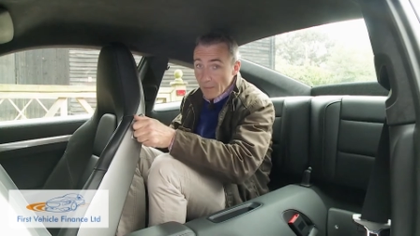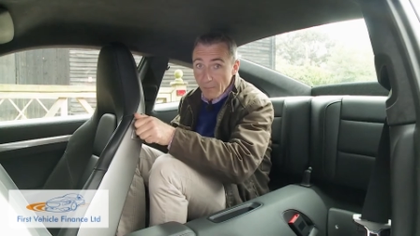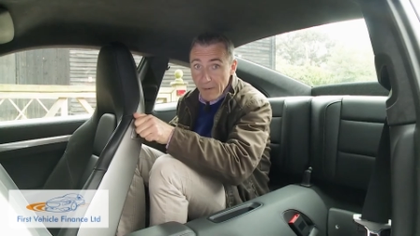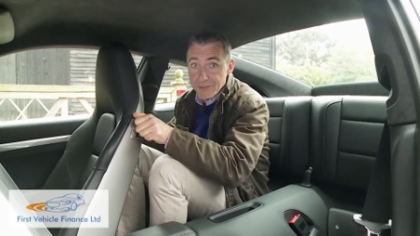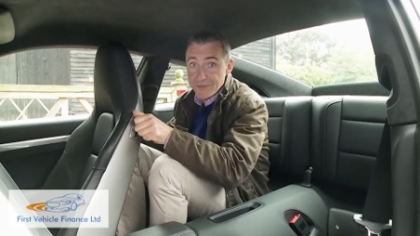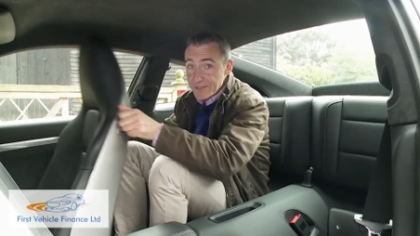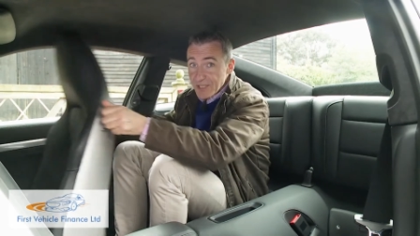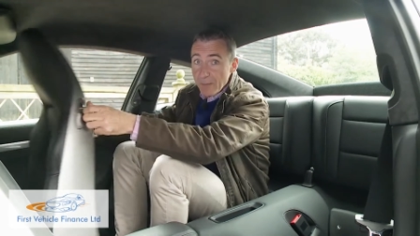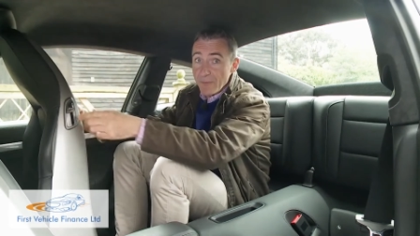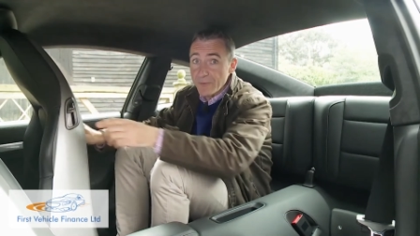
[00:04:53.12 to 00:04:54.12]
Much of the
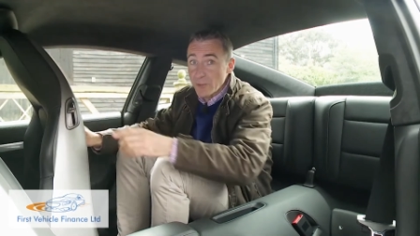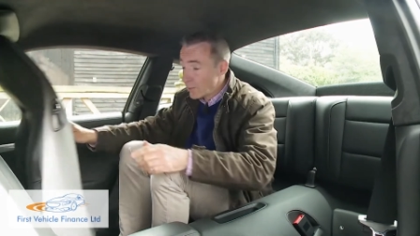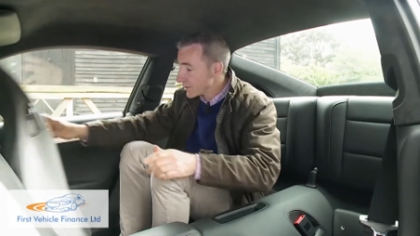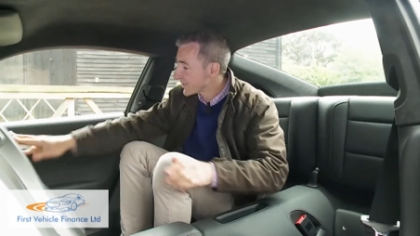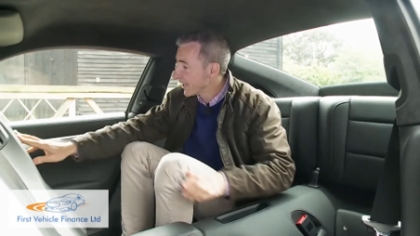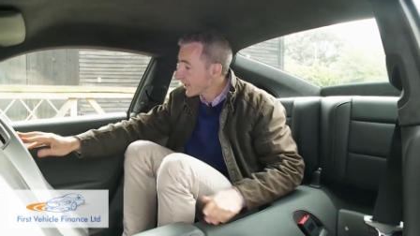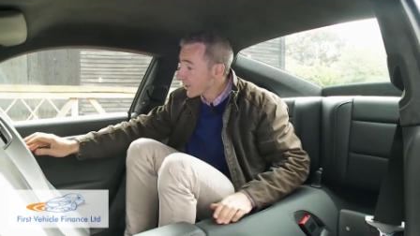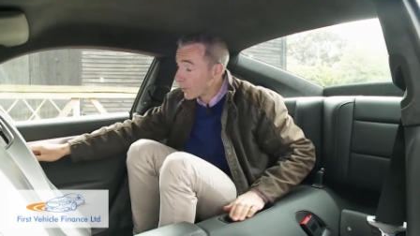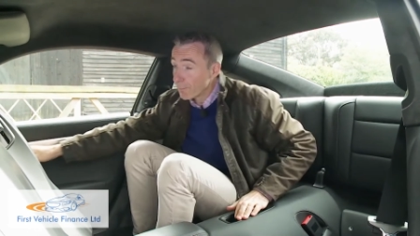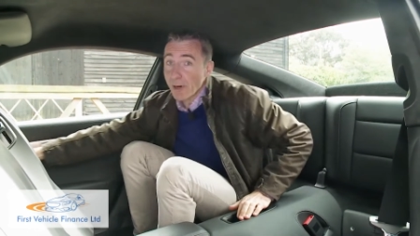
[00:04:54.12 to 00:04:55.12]
time, of course,
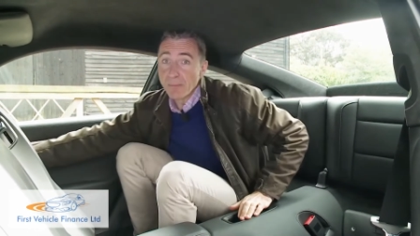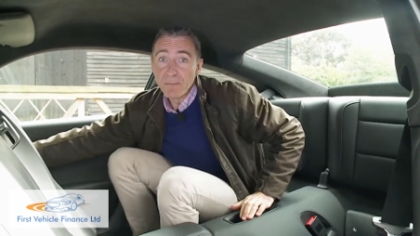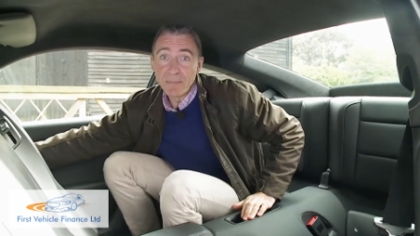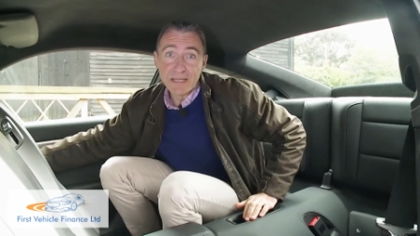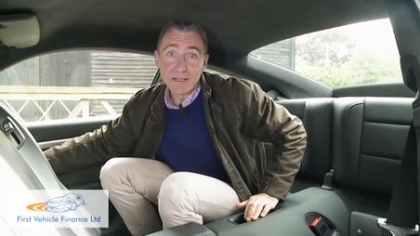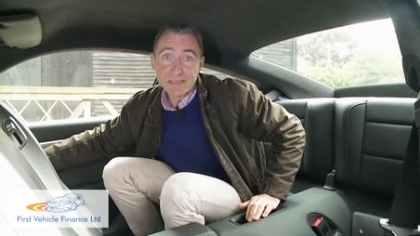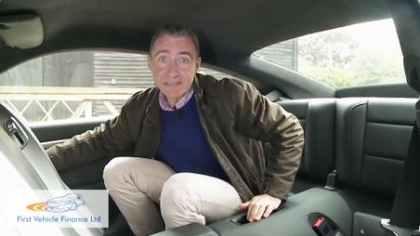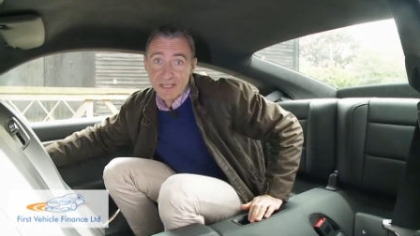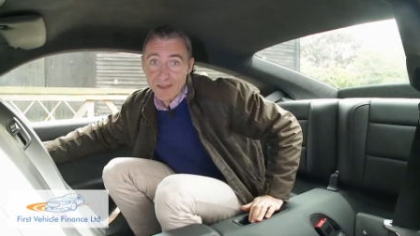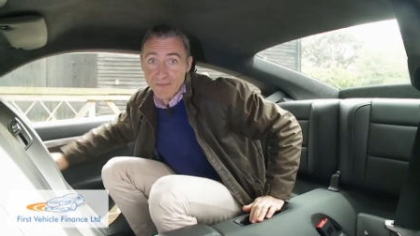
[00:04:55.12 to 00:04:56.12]
you'll probably be
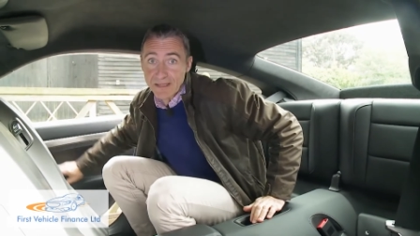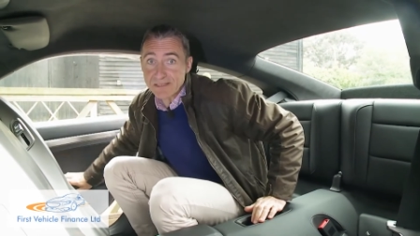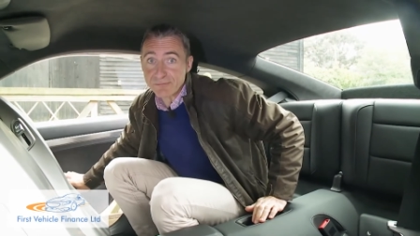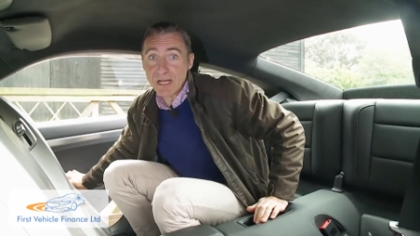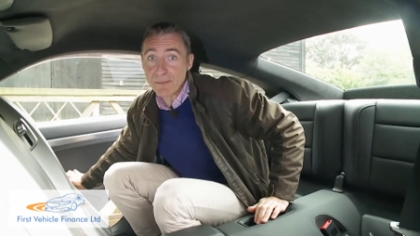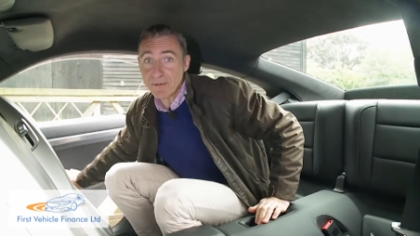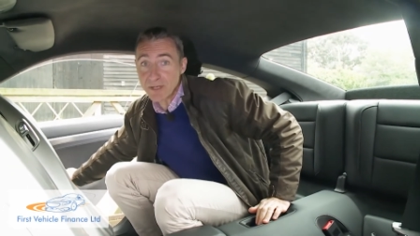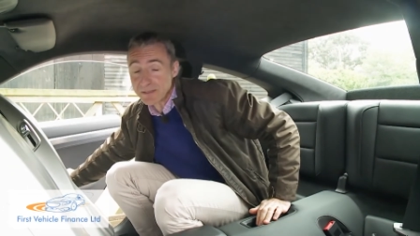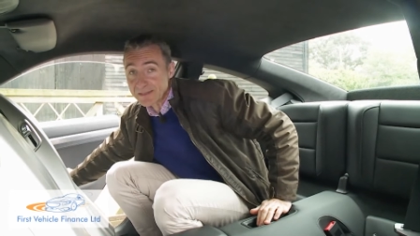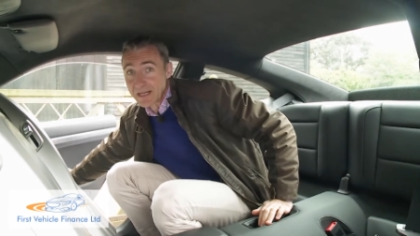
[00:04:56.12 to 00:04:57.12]
using these rear
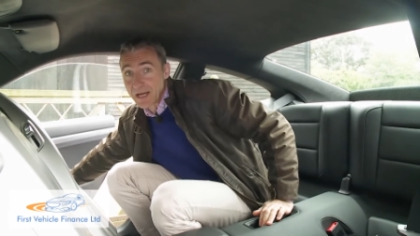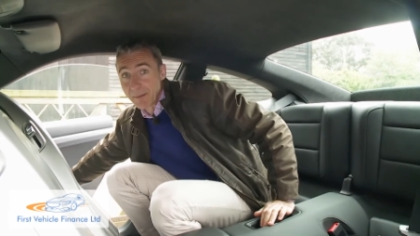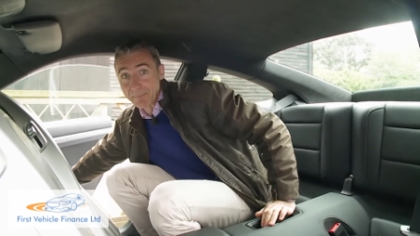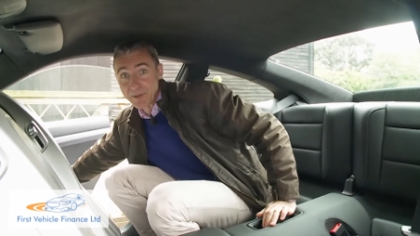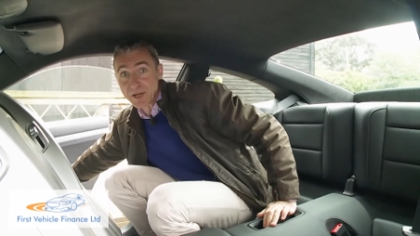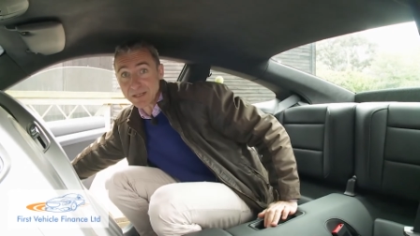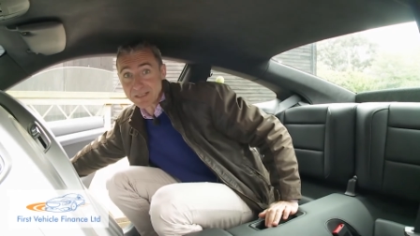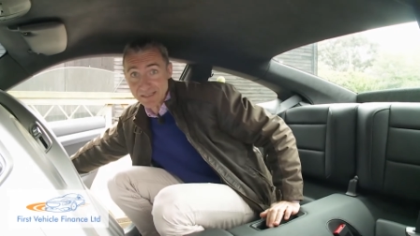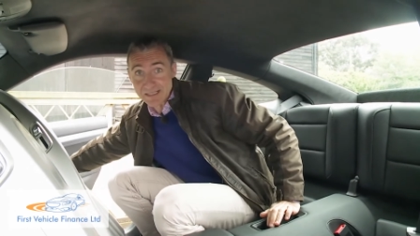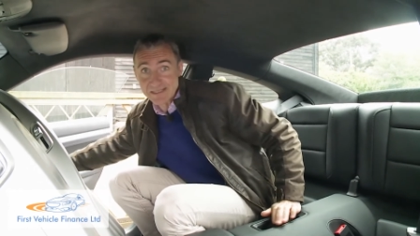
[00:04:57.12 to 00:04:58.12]
pews purely
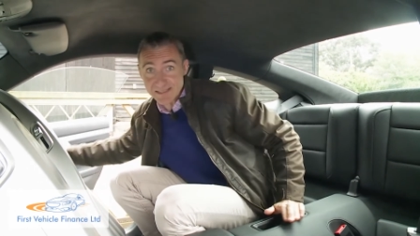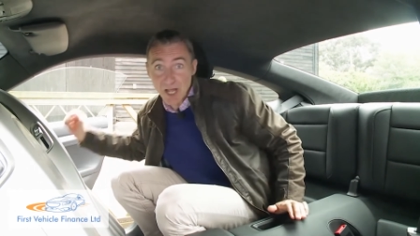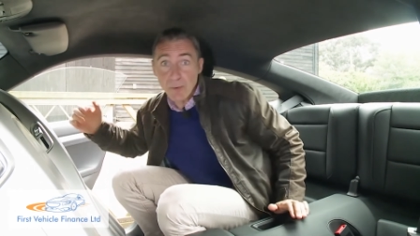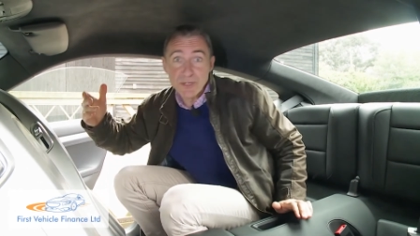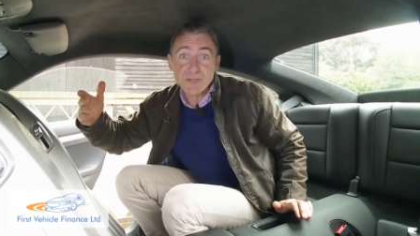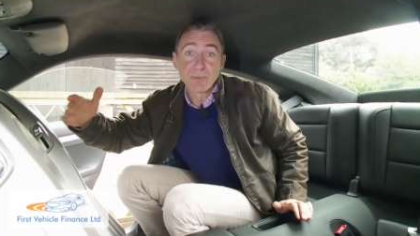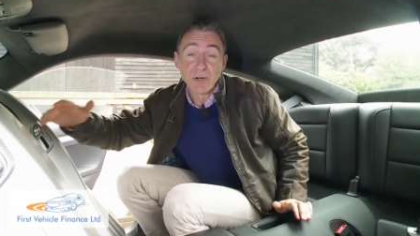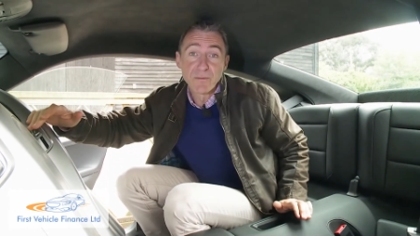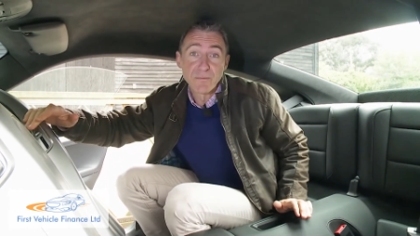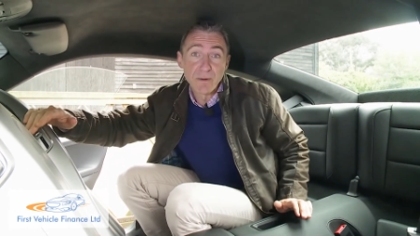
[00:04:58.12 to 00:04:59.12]
as a stowage
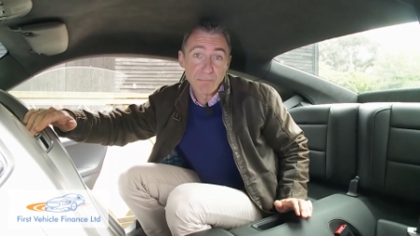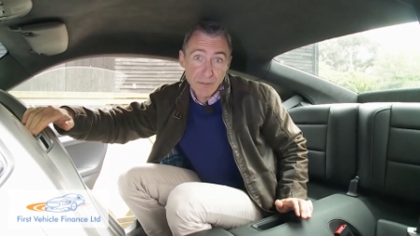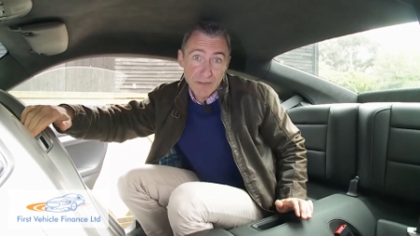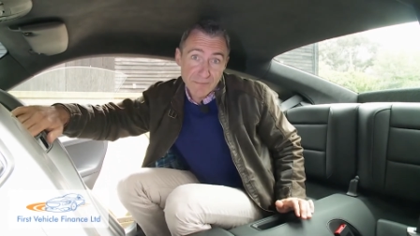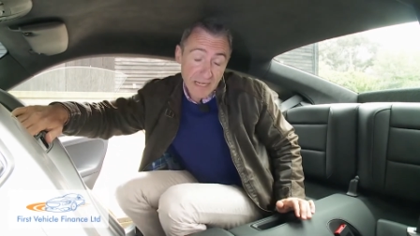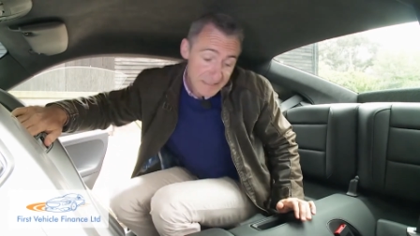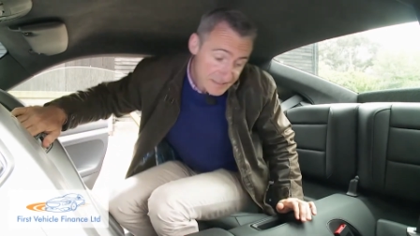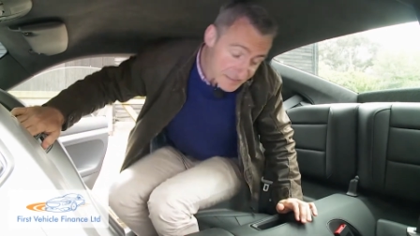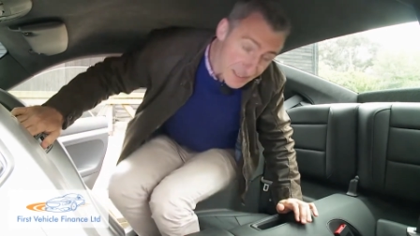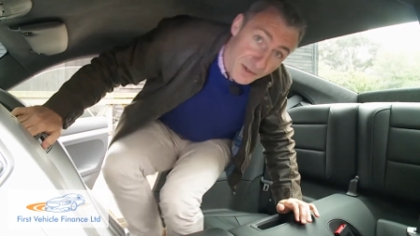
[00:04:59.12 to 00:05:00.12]
point for briefcases